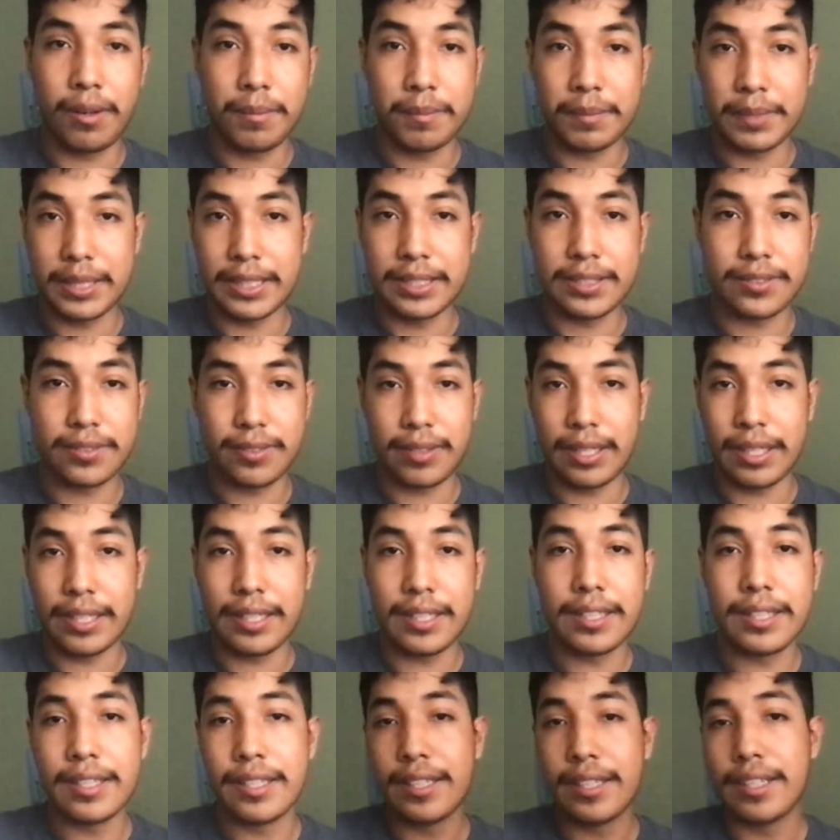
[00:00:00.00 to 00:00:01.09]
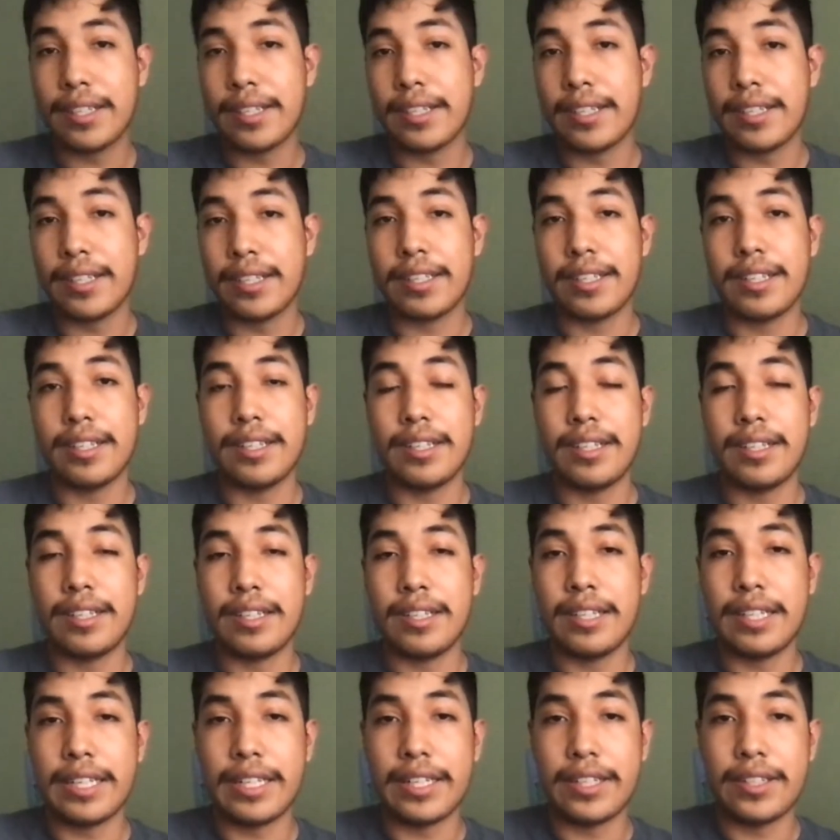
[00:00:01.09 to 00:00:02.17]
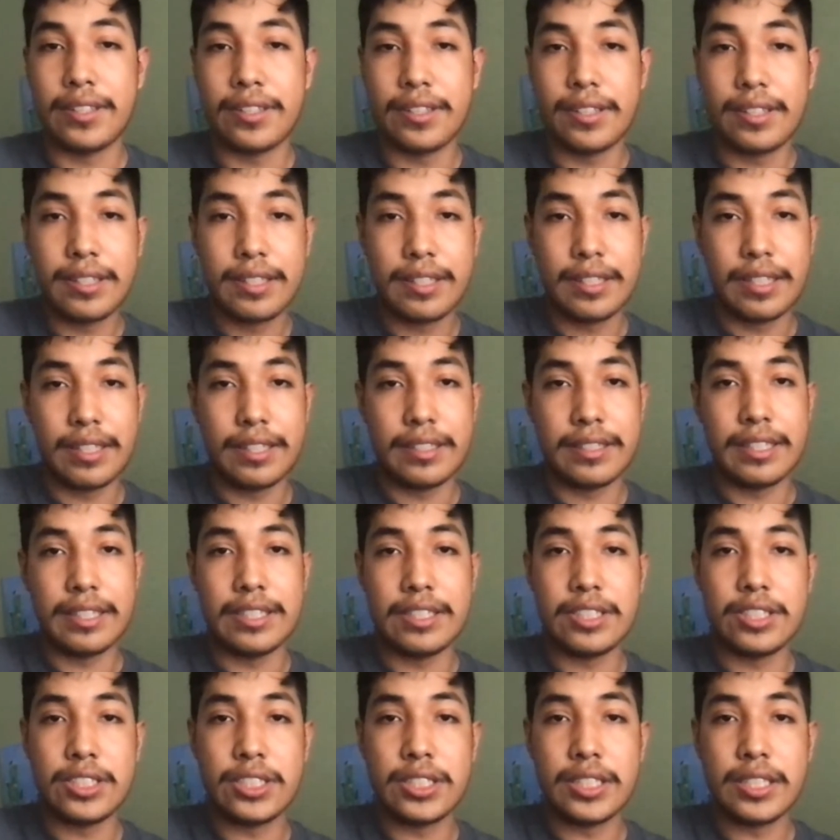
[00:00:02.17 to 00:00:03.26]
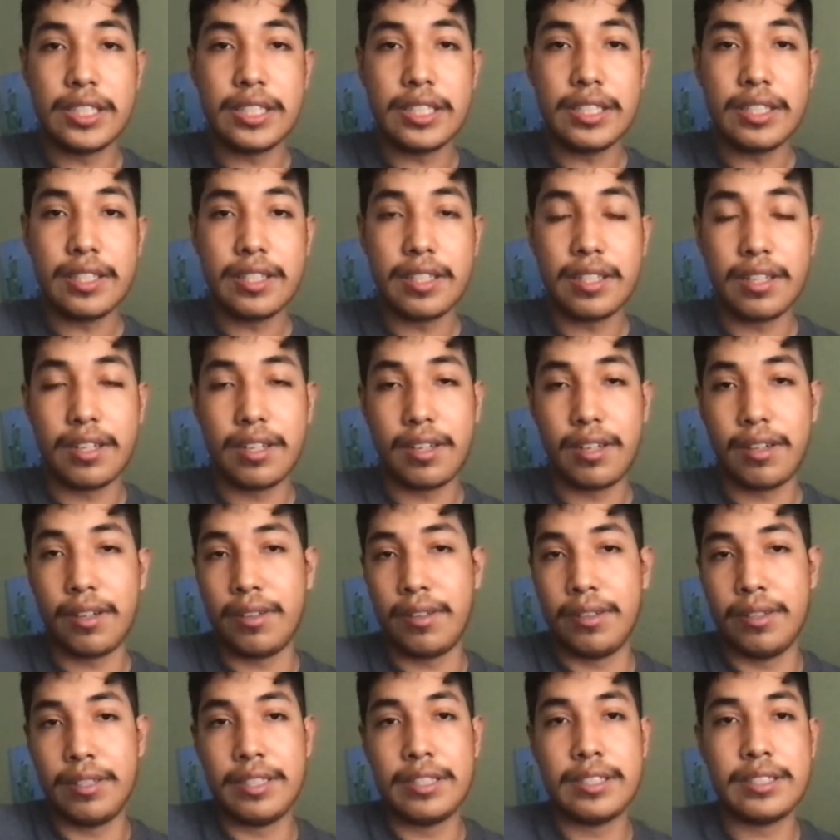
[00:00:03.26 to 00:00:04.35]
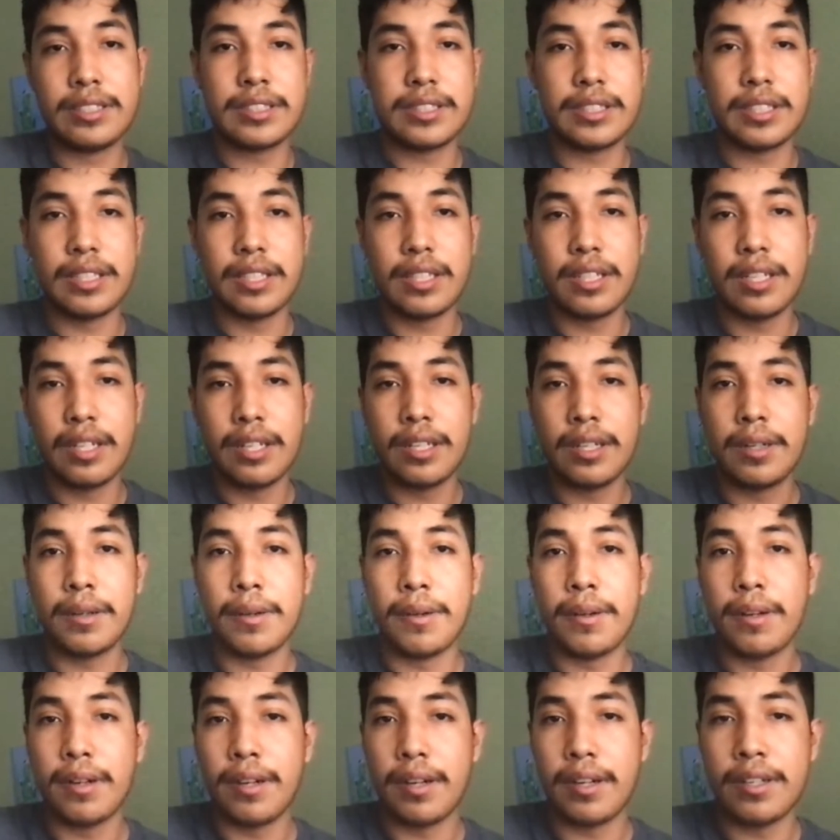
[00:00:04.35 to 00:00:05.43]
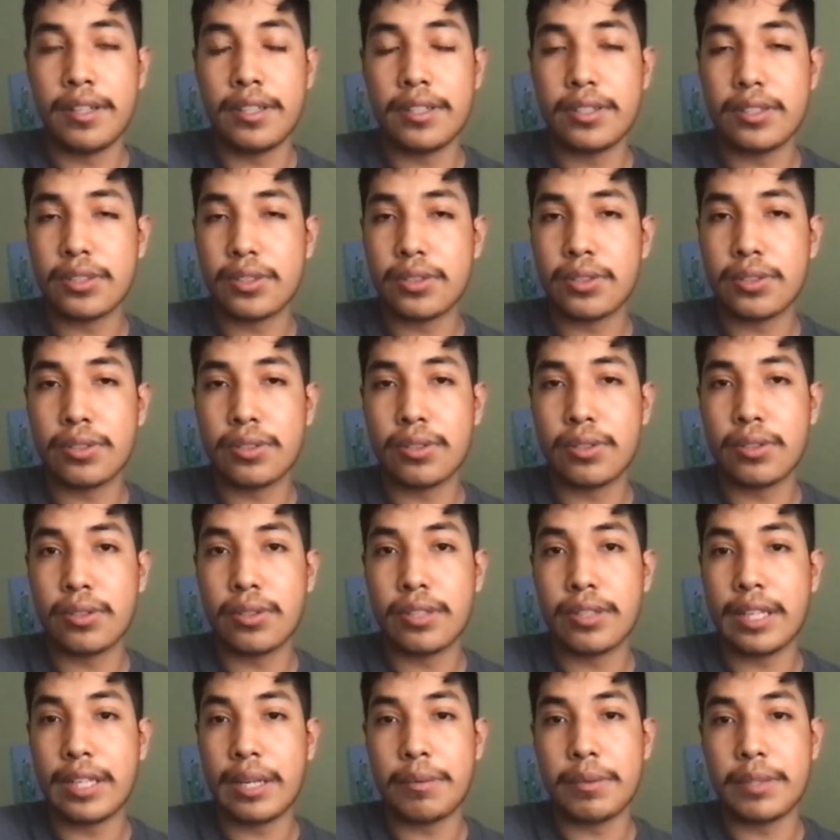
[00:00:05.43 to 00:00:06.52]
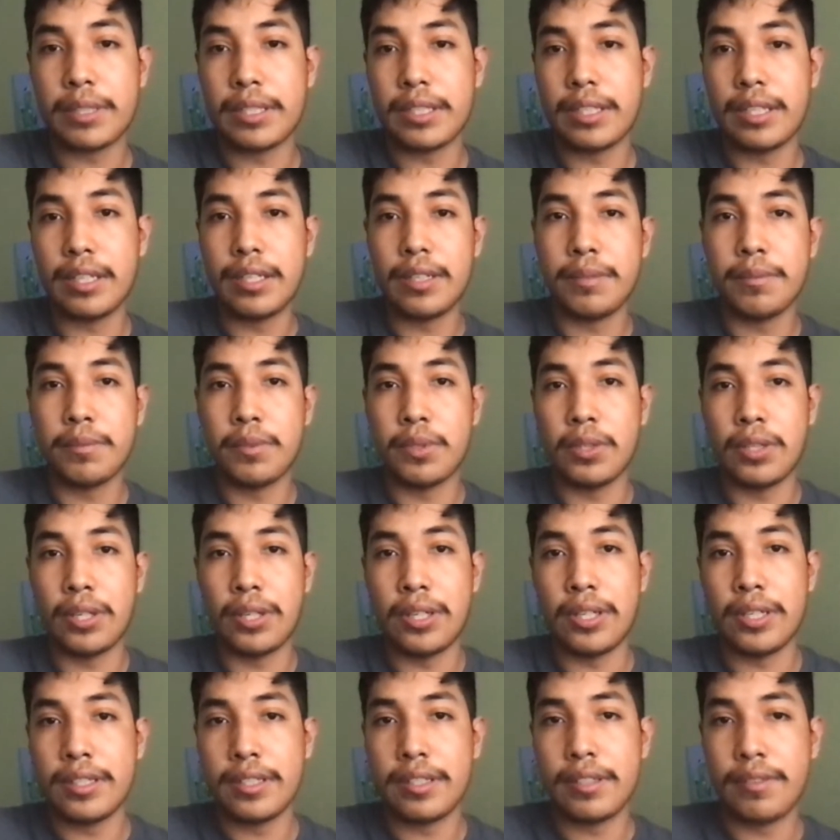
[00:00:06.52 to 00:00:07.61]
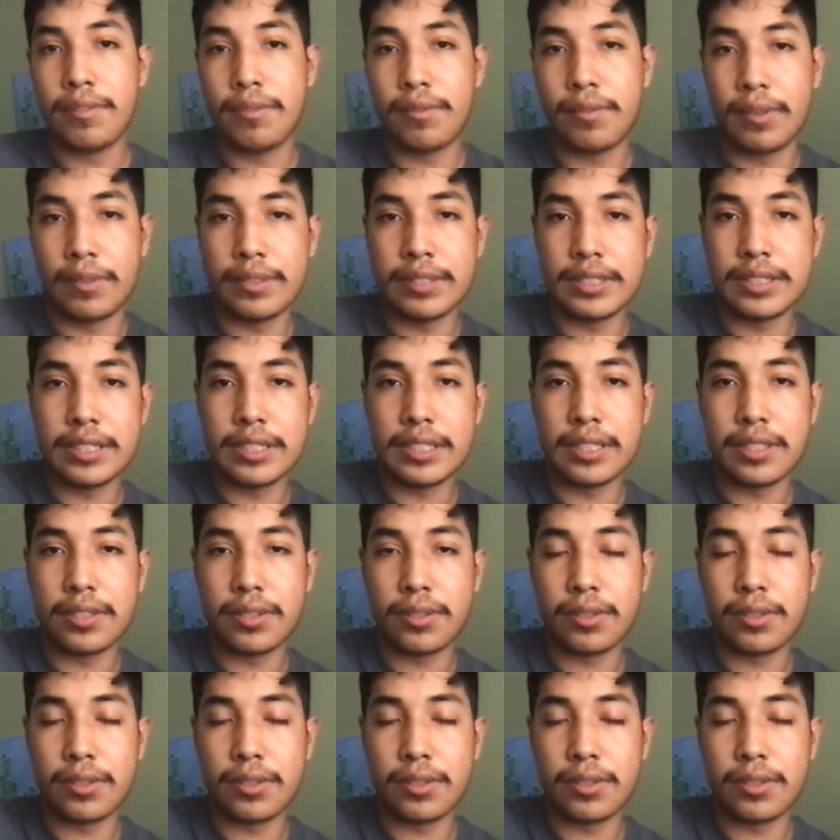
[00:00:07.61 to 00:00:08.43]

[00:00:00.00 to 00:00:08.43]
means, right? Later. Then G, it's another chord that we learned from the C